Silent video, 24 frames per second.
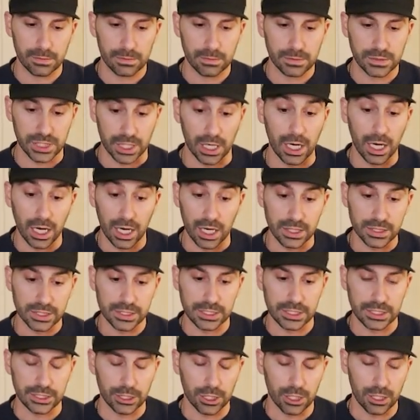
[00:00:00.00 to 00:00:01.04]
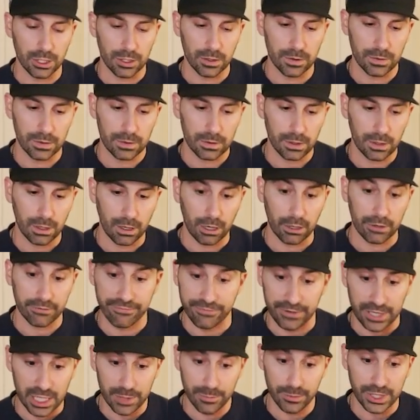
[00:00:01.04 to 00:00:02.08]
to us, you know, our
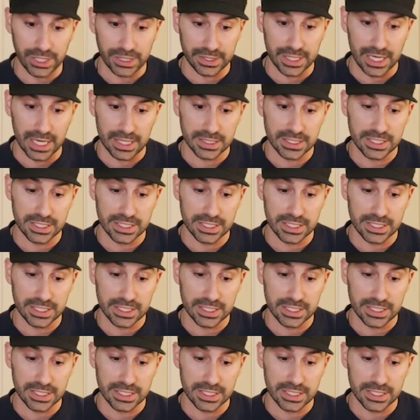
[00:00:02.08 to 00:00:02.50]
family that